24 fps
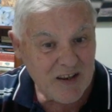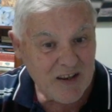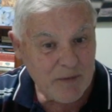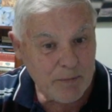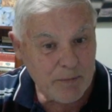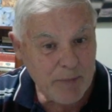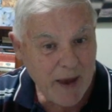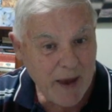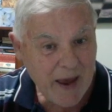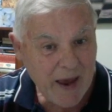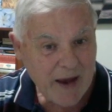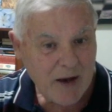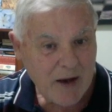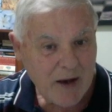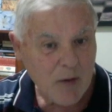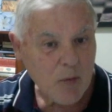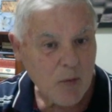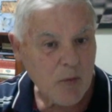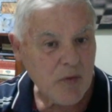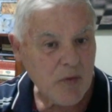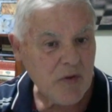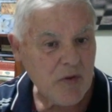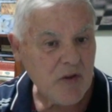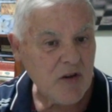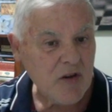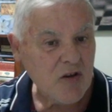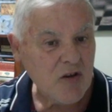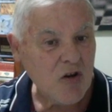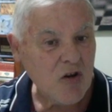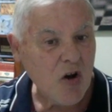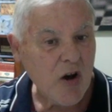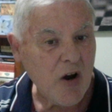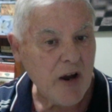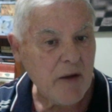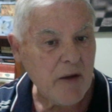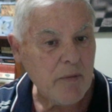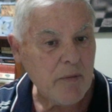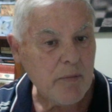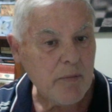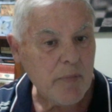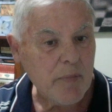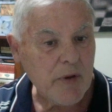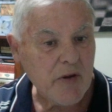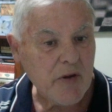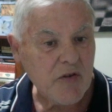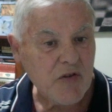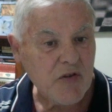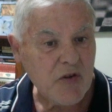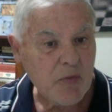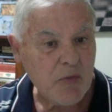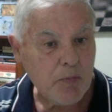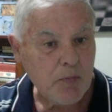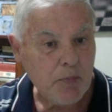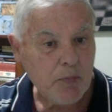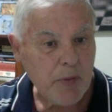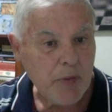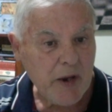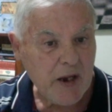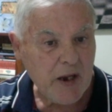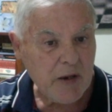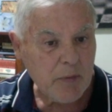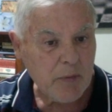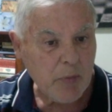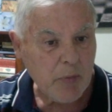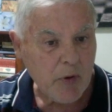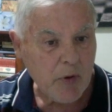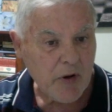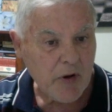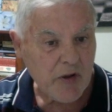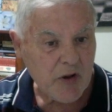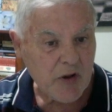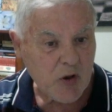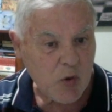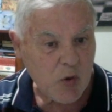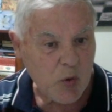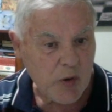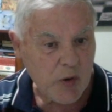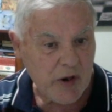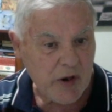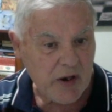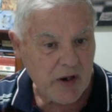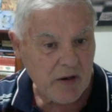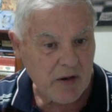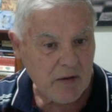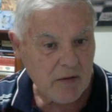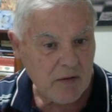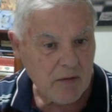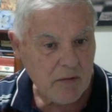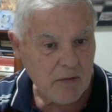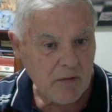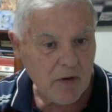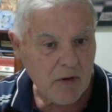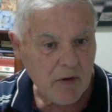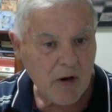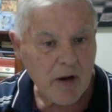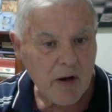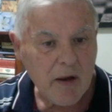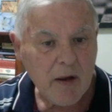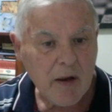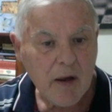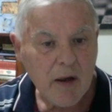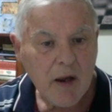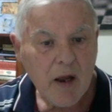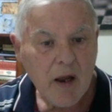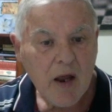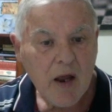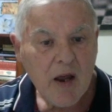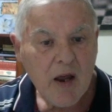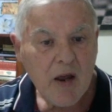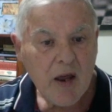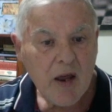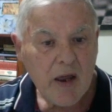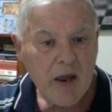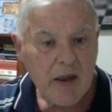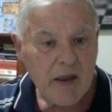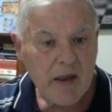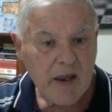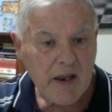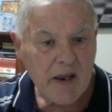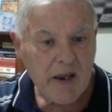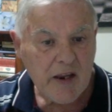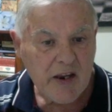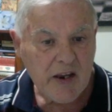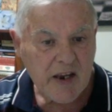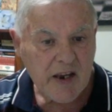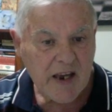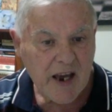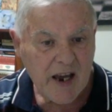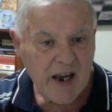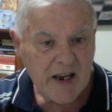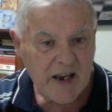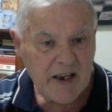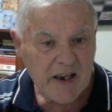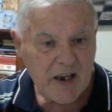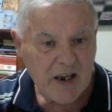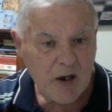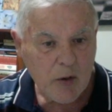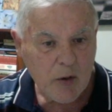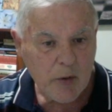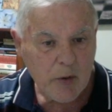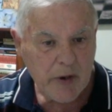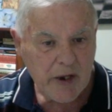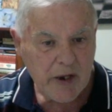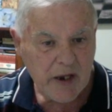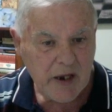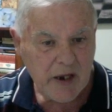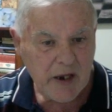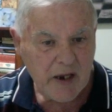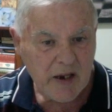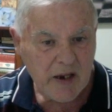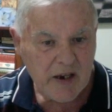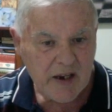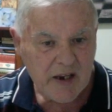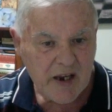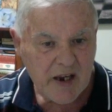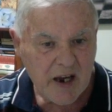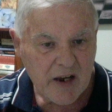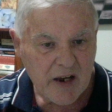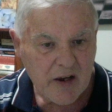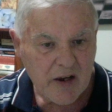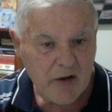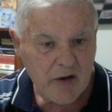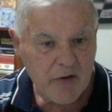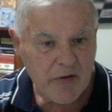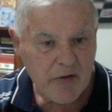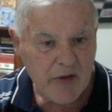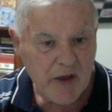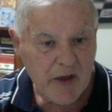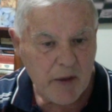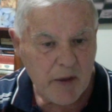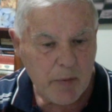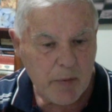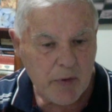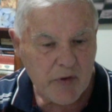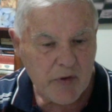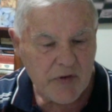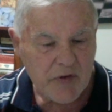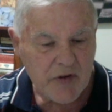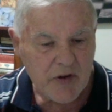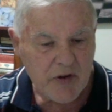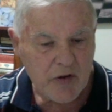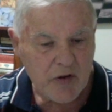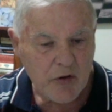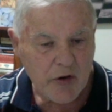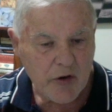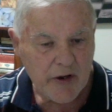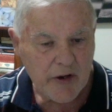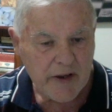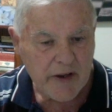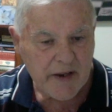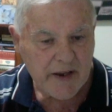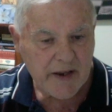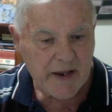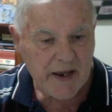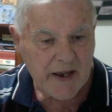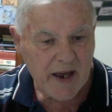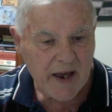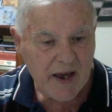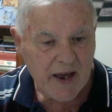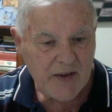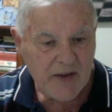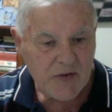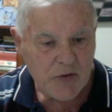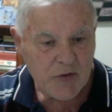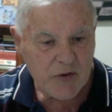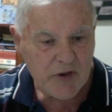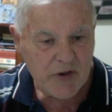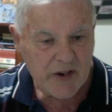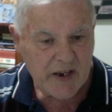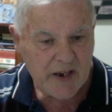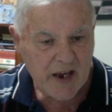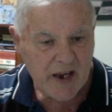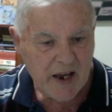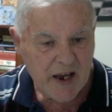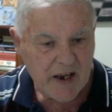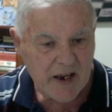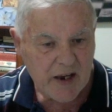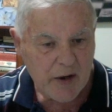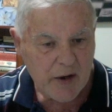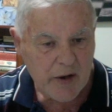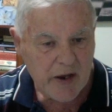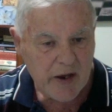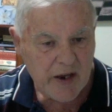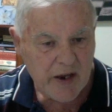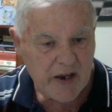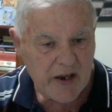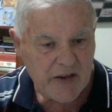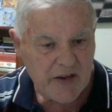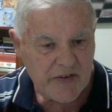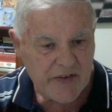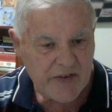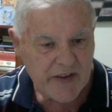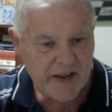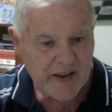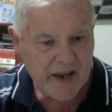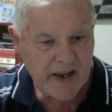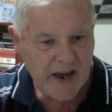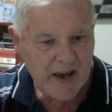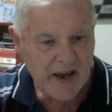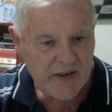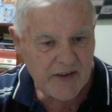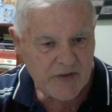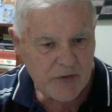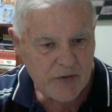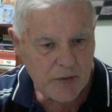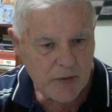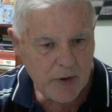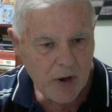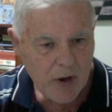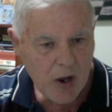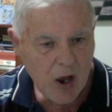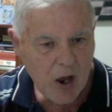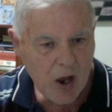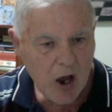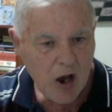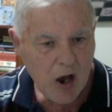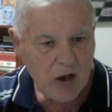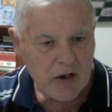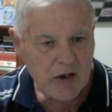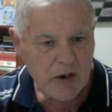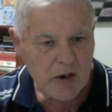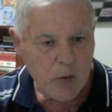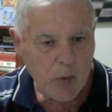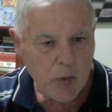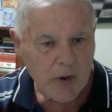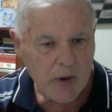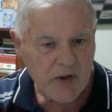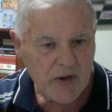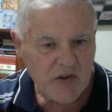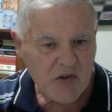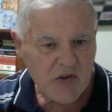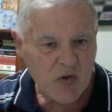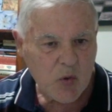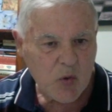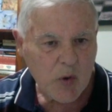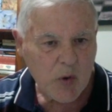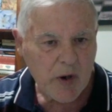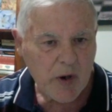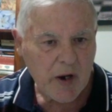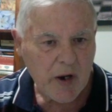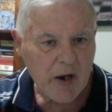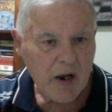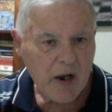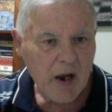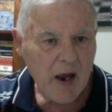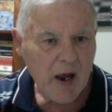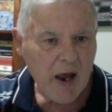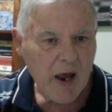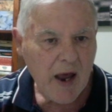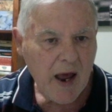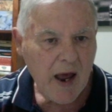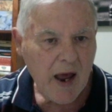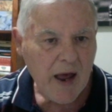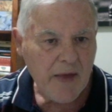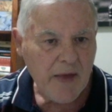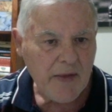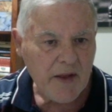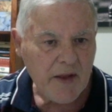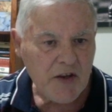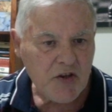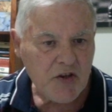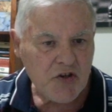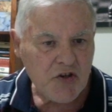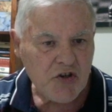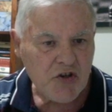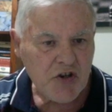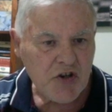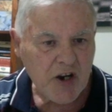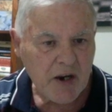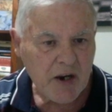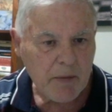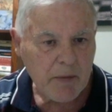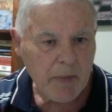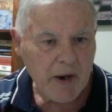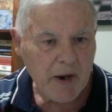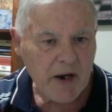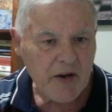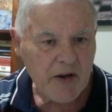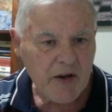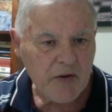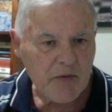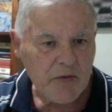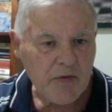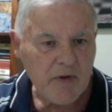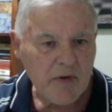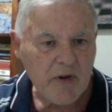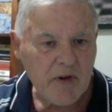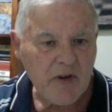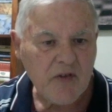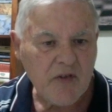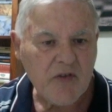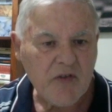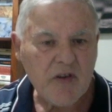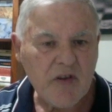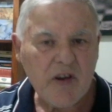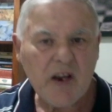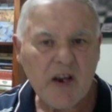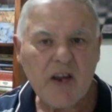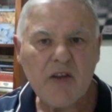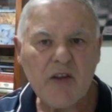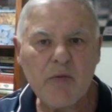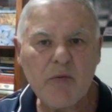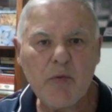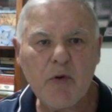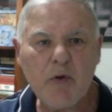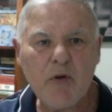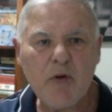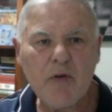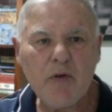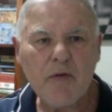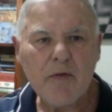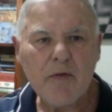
back with the knight because you're pinned by the queen, right? And then you can't go here, you can't go there because of the knight and the castle, and you can't go here because of the castle. Only one square, and then checkmate is the next move.